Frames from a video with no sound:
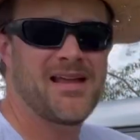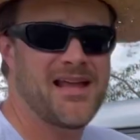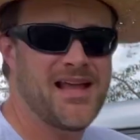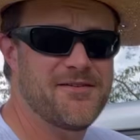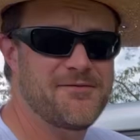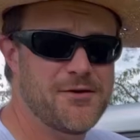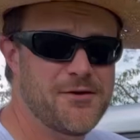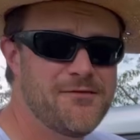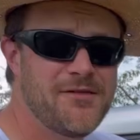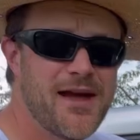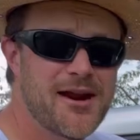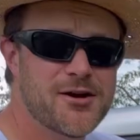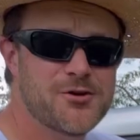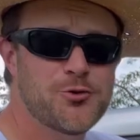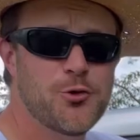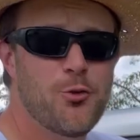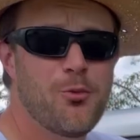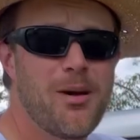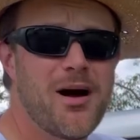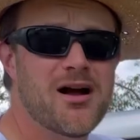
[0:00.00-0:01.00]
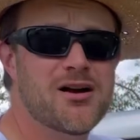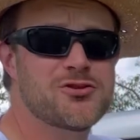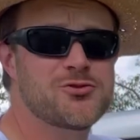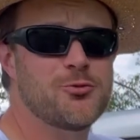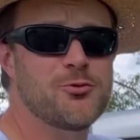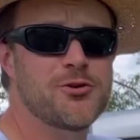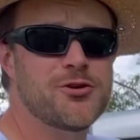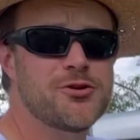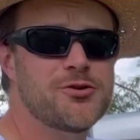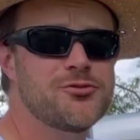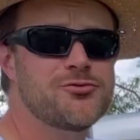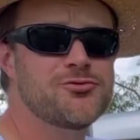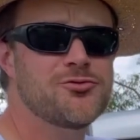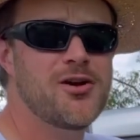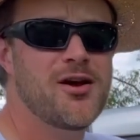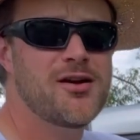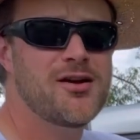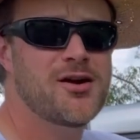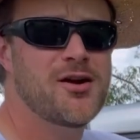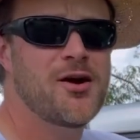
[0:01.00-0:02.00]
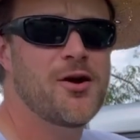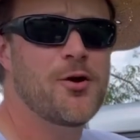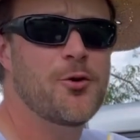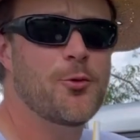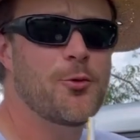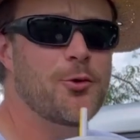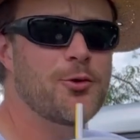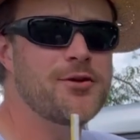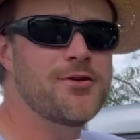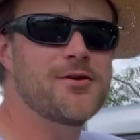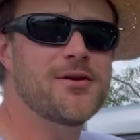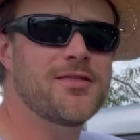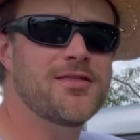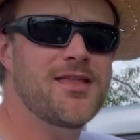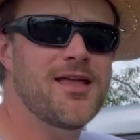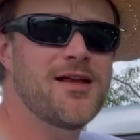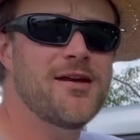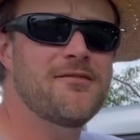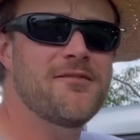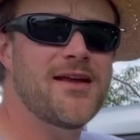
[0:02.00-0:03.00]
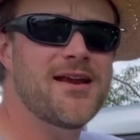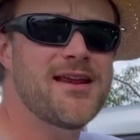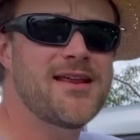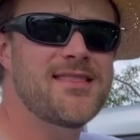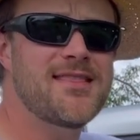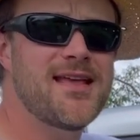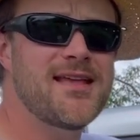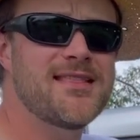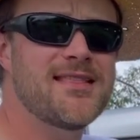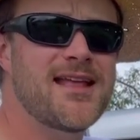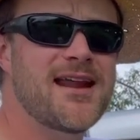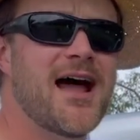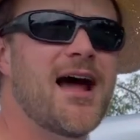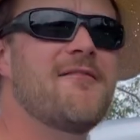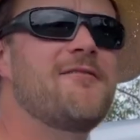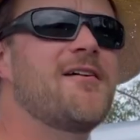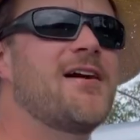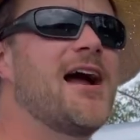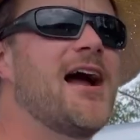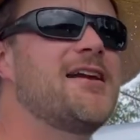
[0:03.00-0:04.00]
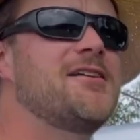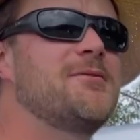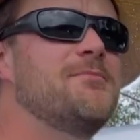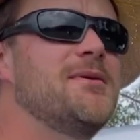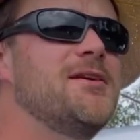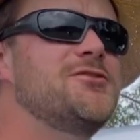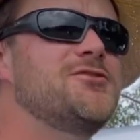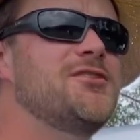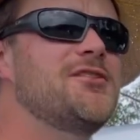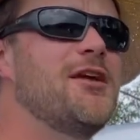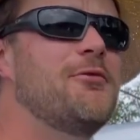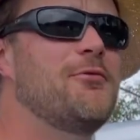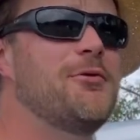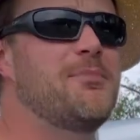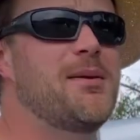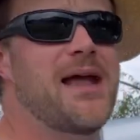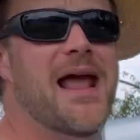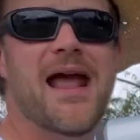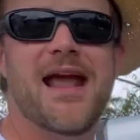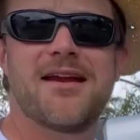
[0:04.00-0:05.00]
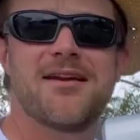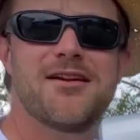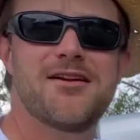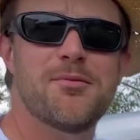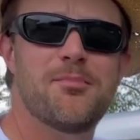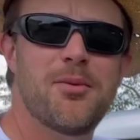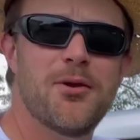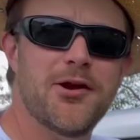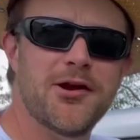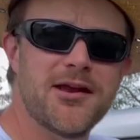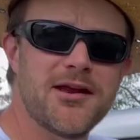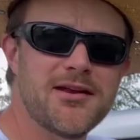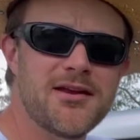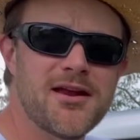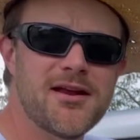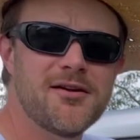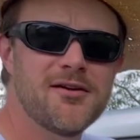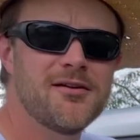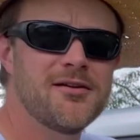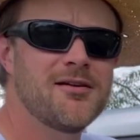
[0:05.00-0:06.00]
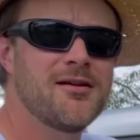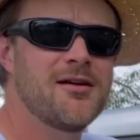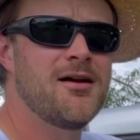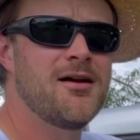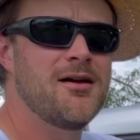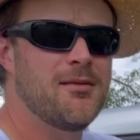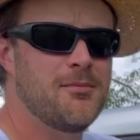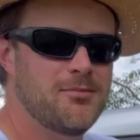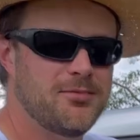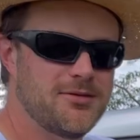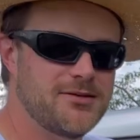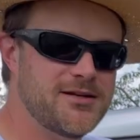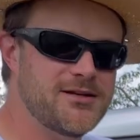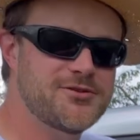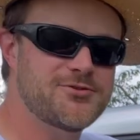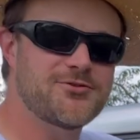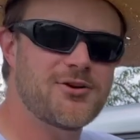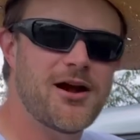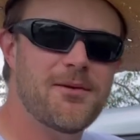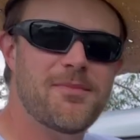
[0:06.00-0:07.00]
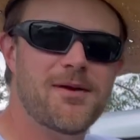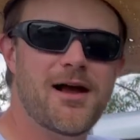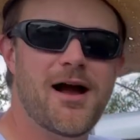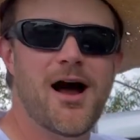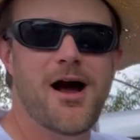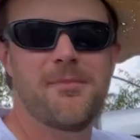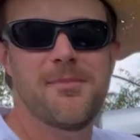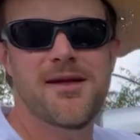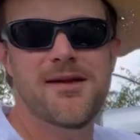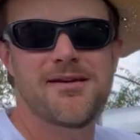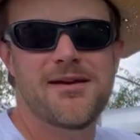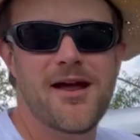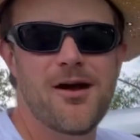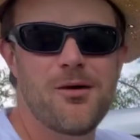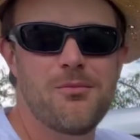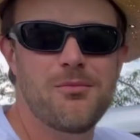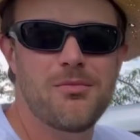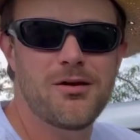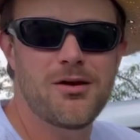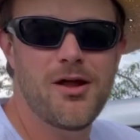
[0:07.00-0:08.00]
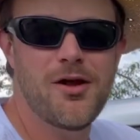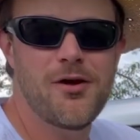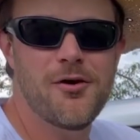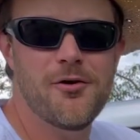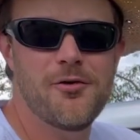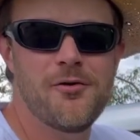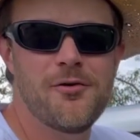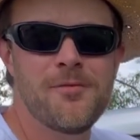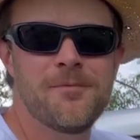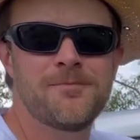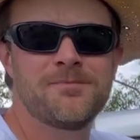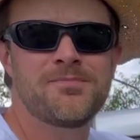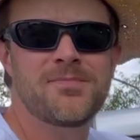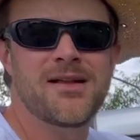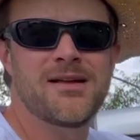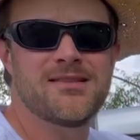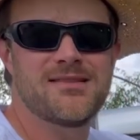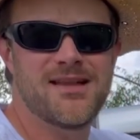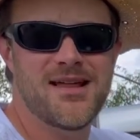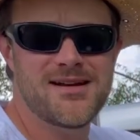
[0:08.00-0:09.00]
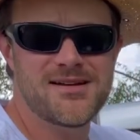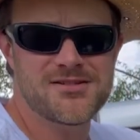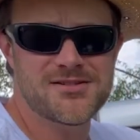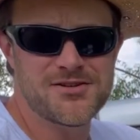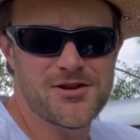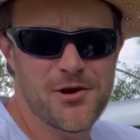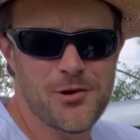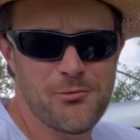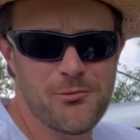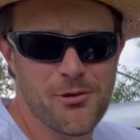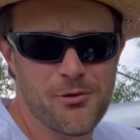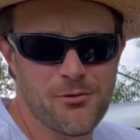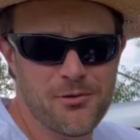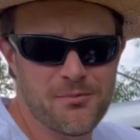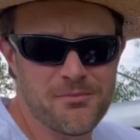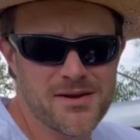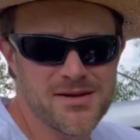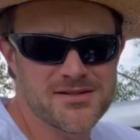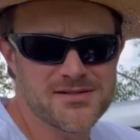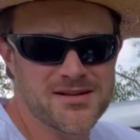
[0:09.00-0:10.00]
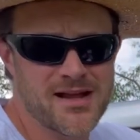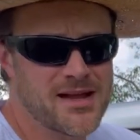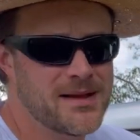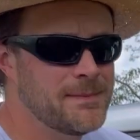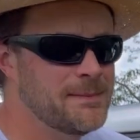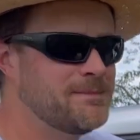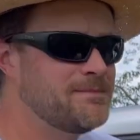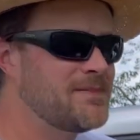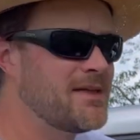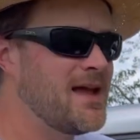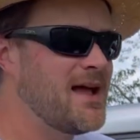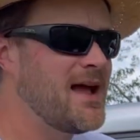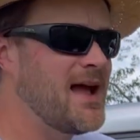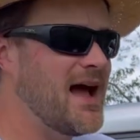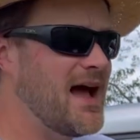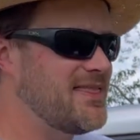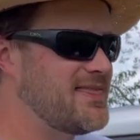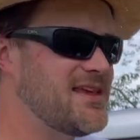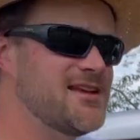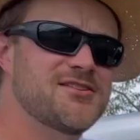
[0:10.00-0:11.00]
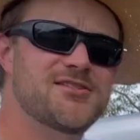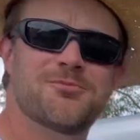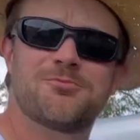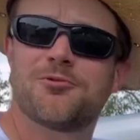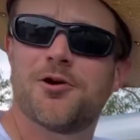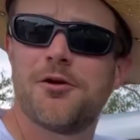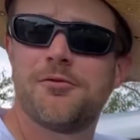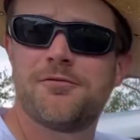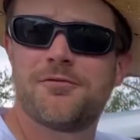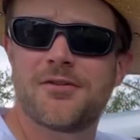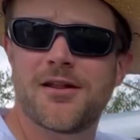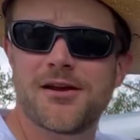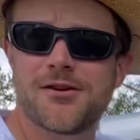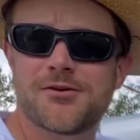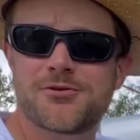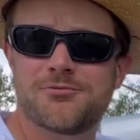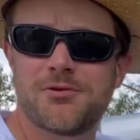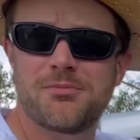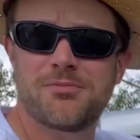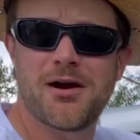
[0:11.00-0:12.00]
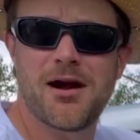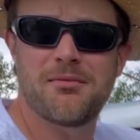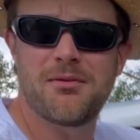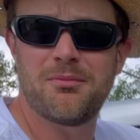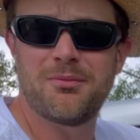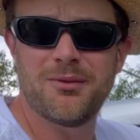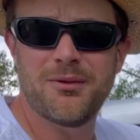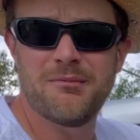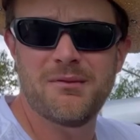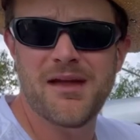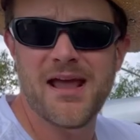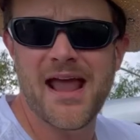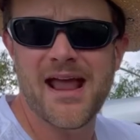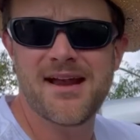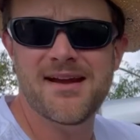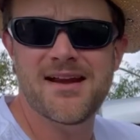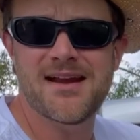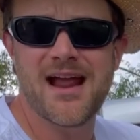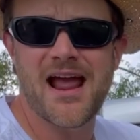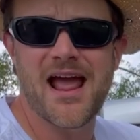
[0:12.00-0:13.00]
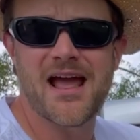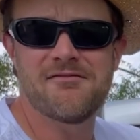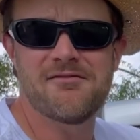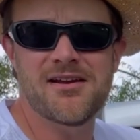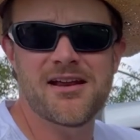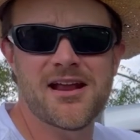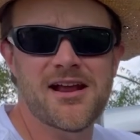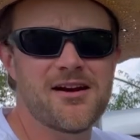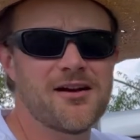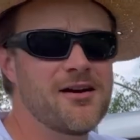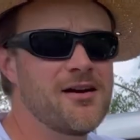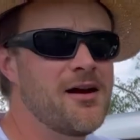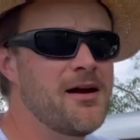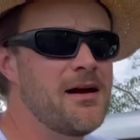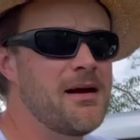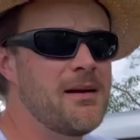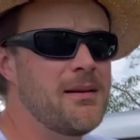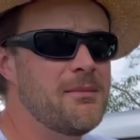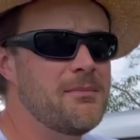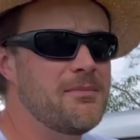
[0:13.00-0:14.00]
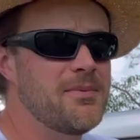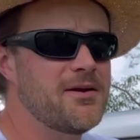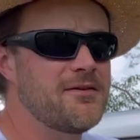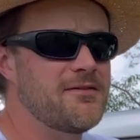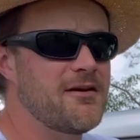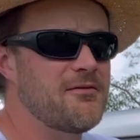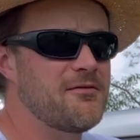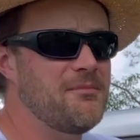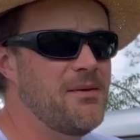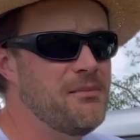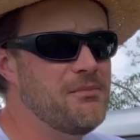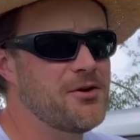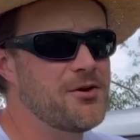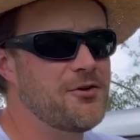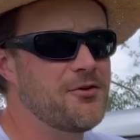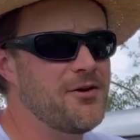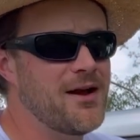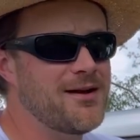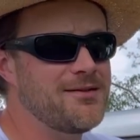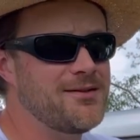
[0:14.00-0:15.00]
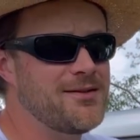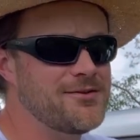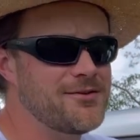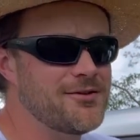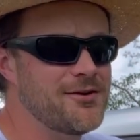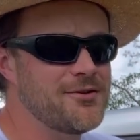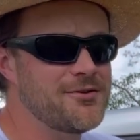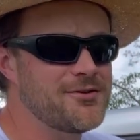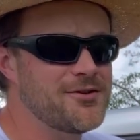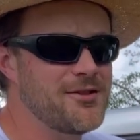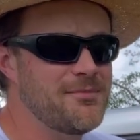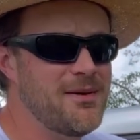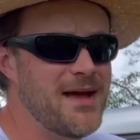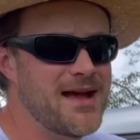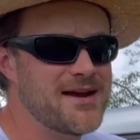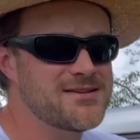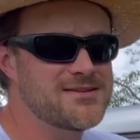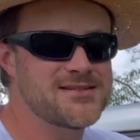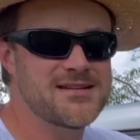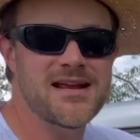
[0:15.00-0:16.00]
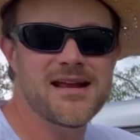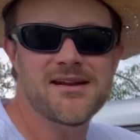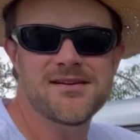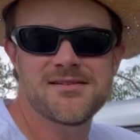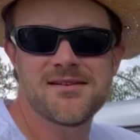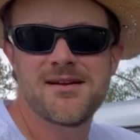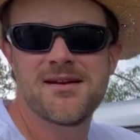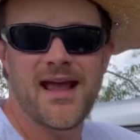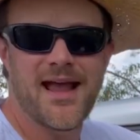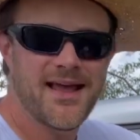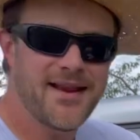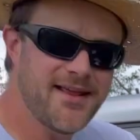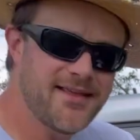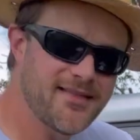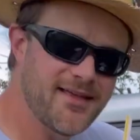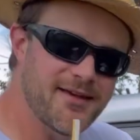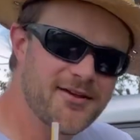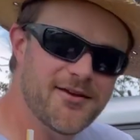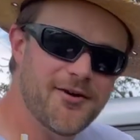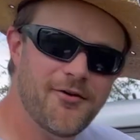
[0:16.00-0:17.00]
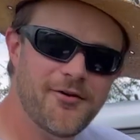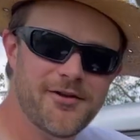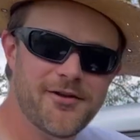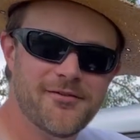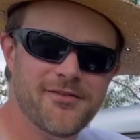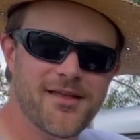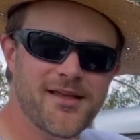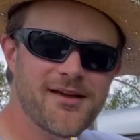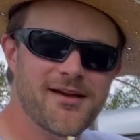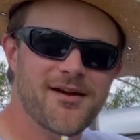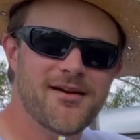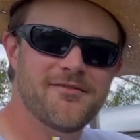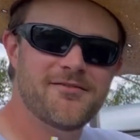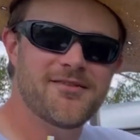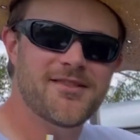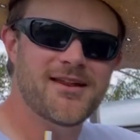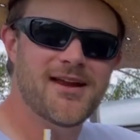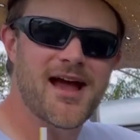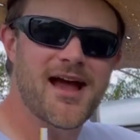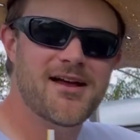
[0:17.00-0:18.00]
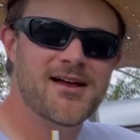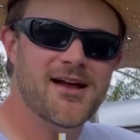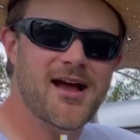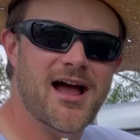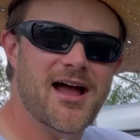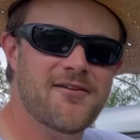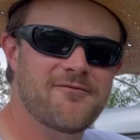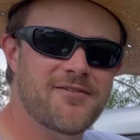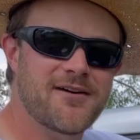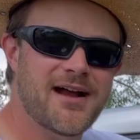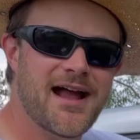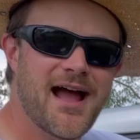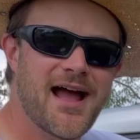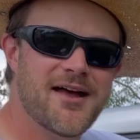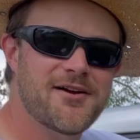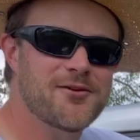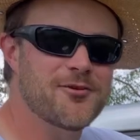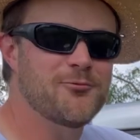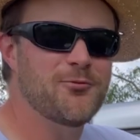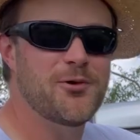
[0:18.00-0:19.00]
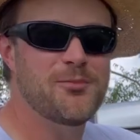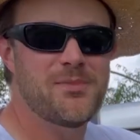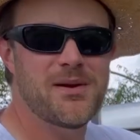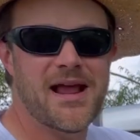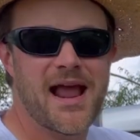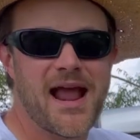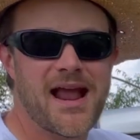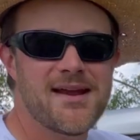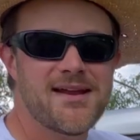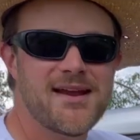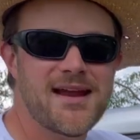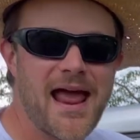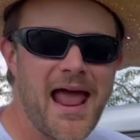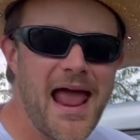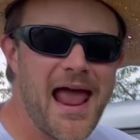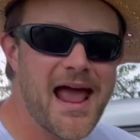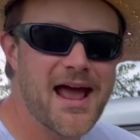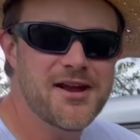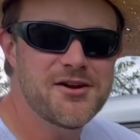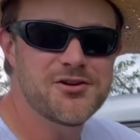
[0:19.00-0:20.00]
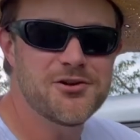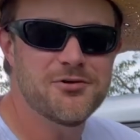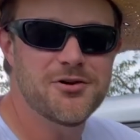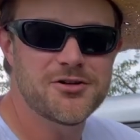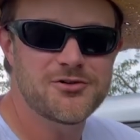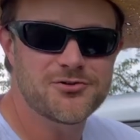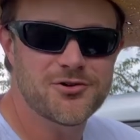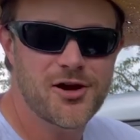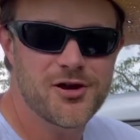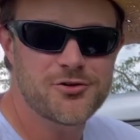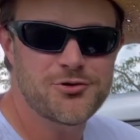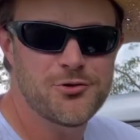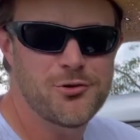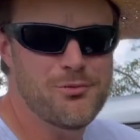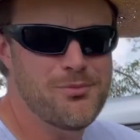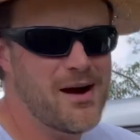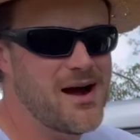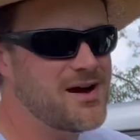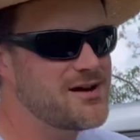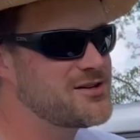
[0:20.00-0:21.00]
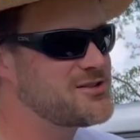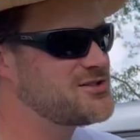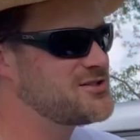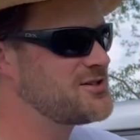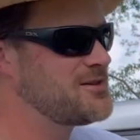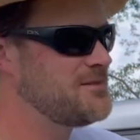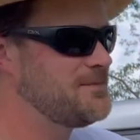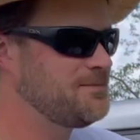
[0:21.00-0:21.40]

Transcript: If you've got a toolbox on your truck, or you can think of anything that I forgot to mention that would be handy to put in here, please drop a comment down below. Let us know what we're missing. I think some road flares would probably be handy to have in here, but if I remember correctly, they're under the back seat. Anything at all you think of that I forgot or would be handy to add to a truck toolbox,